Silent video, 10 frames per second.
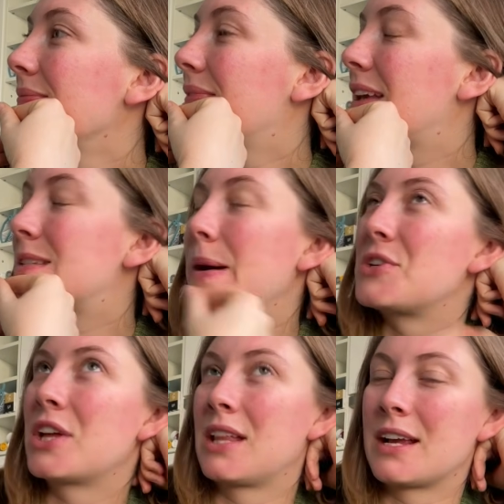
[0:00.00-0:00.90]

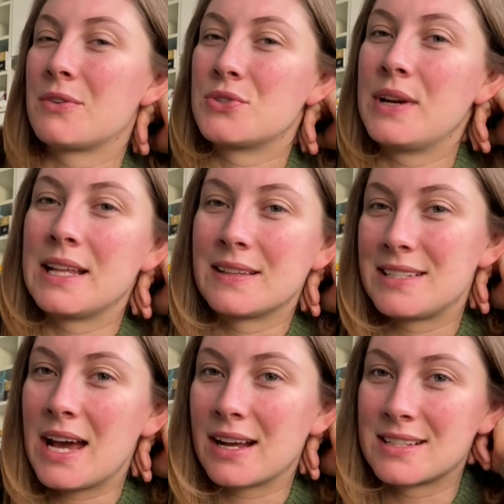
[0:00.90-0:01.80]
Especially like I was reading the
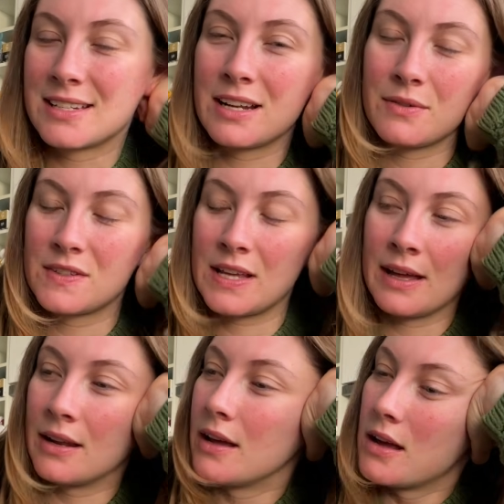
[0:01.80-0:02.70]
text and it
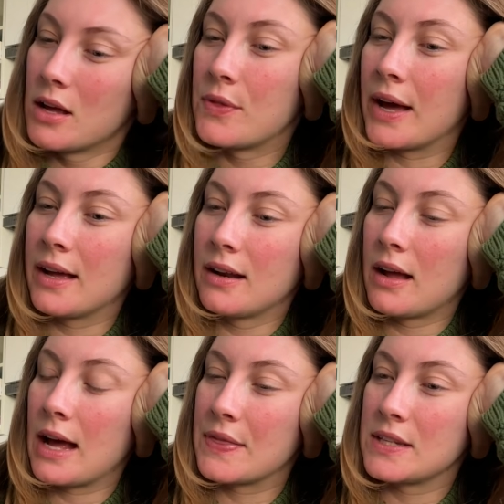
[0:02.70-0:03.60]
said that
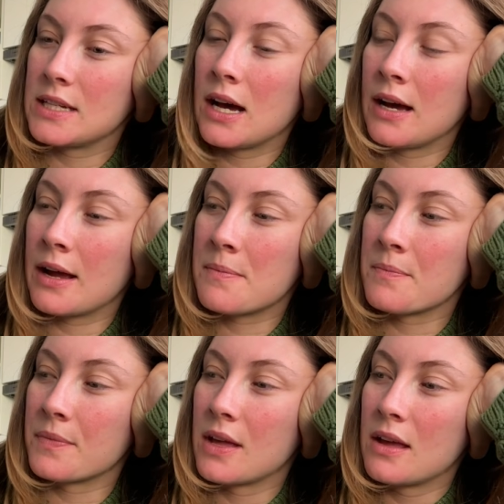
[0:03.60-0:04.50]
at the
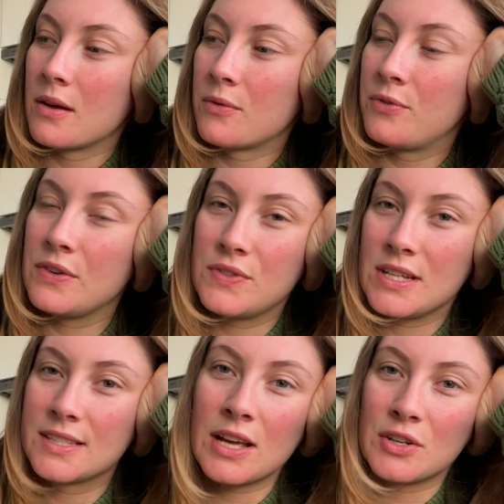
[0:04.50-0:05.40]
time 50
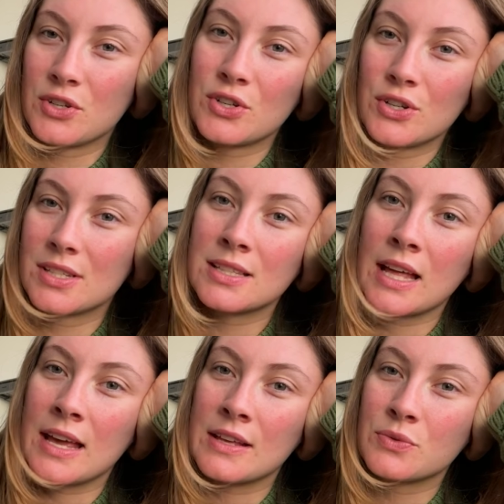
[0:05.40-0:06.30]
such
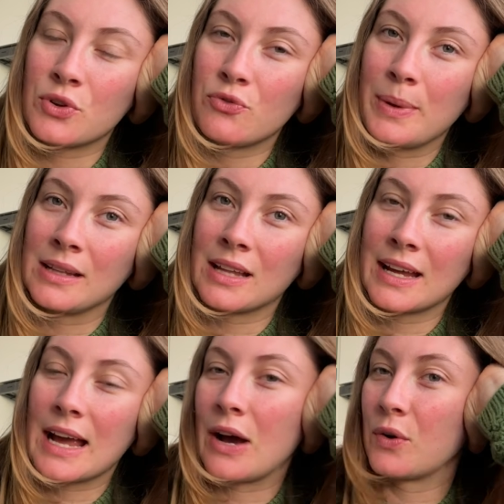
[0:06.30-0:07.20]
sleighs would have been
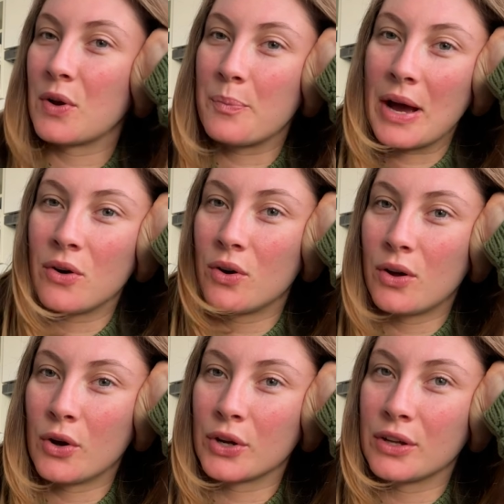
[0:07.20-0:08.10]
like out and about
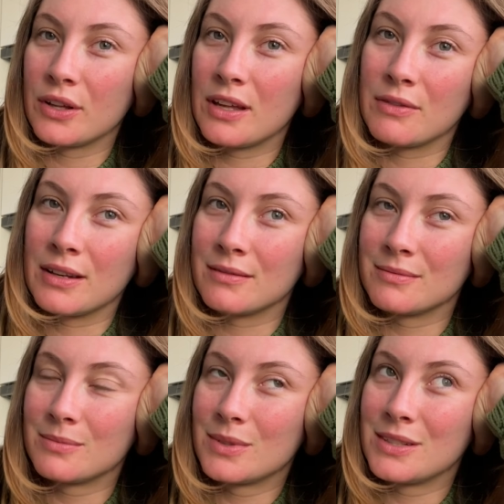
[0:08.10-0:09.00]
on a
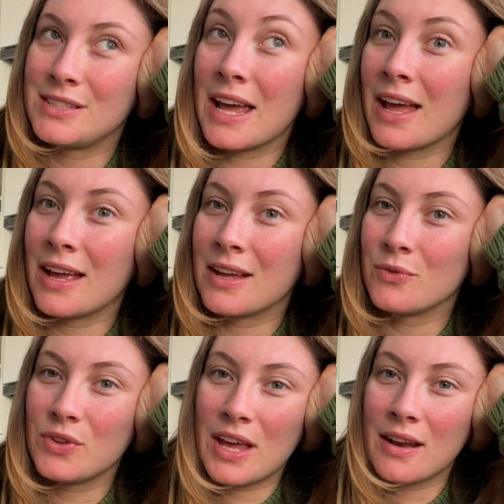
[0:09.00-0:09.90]
given day in
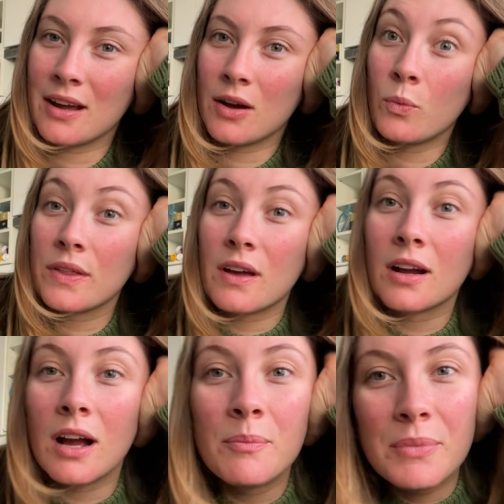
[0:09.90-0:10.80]
Vienna with
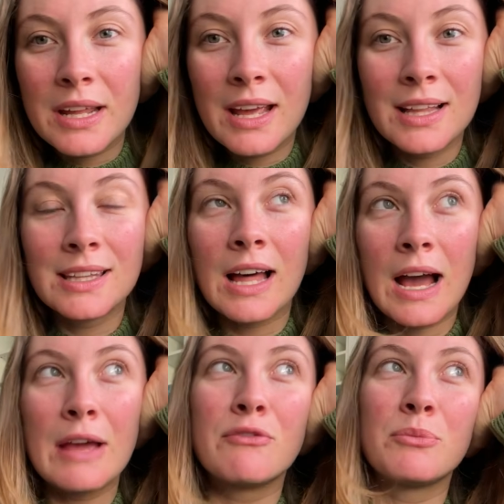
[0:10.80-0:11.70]
accompanying
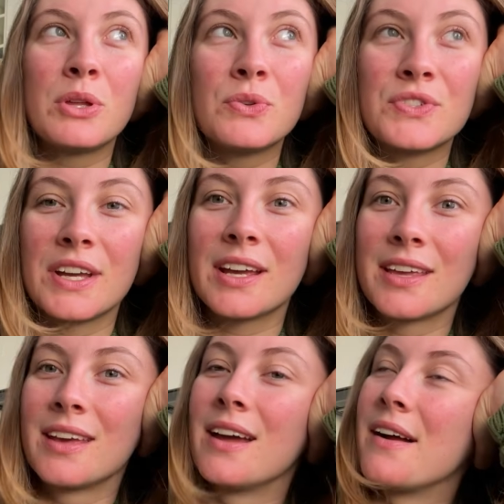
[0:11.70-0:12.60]
live music.
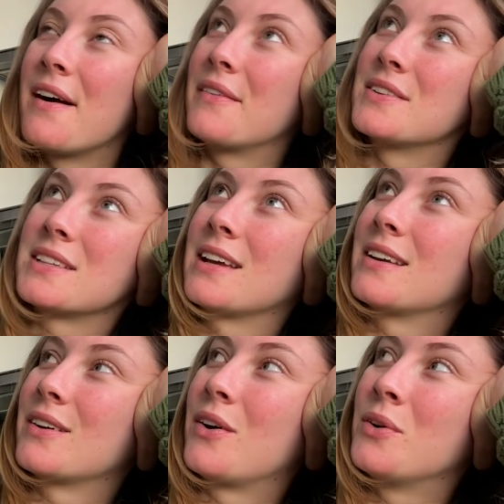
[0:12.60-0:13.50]
I was
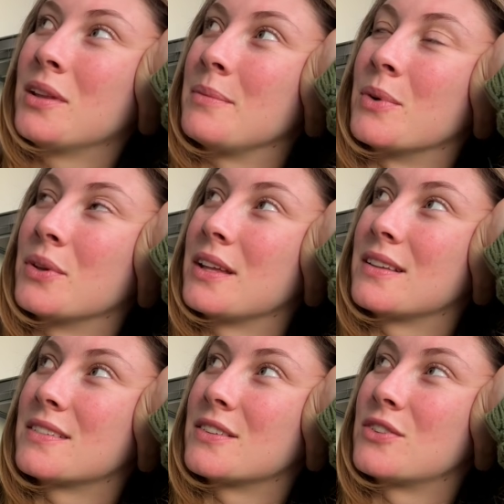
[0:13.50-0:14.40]
like, holy moly,
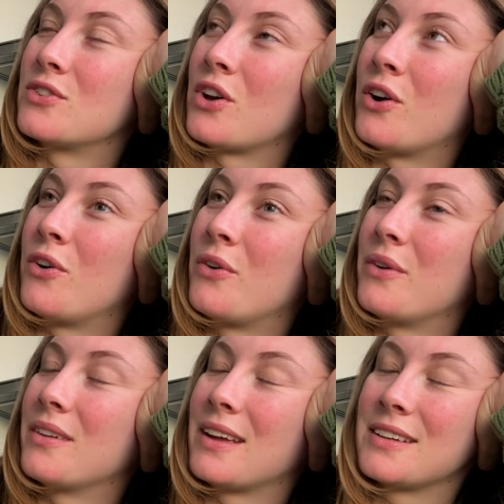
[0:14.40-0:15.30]
this is
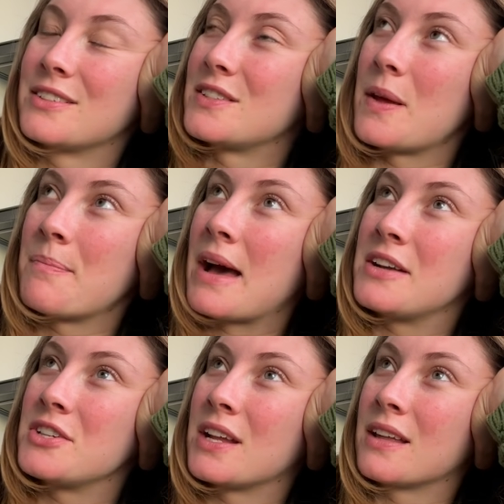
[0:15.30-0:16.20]
so like just
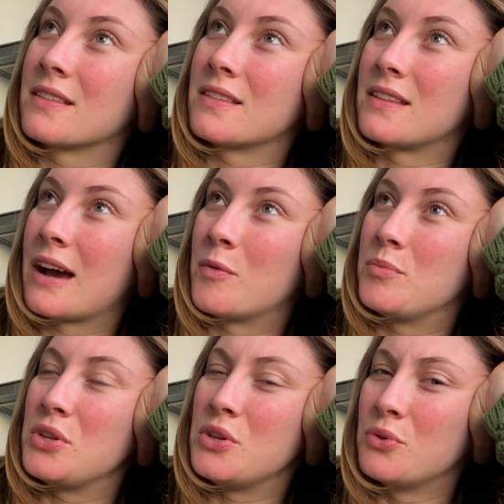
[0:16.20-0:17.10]
imagining how
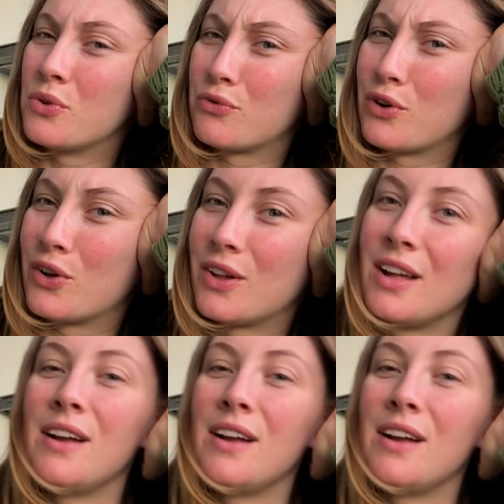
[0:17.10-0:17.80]
beautiful